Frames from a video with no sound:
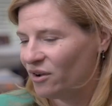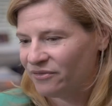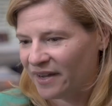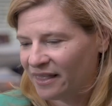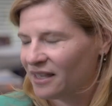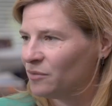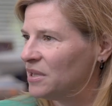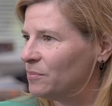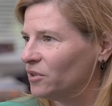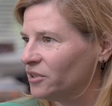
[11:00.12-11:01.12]
of, I think
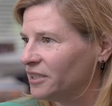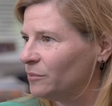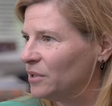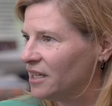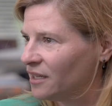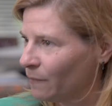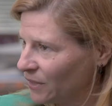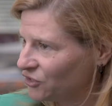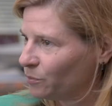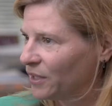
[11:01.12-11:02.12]
people are going to be in a much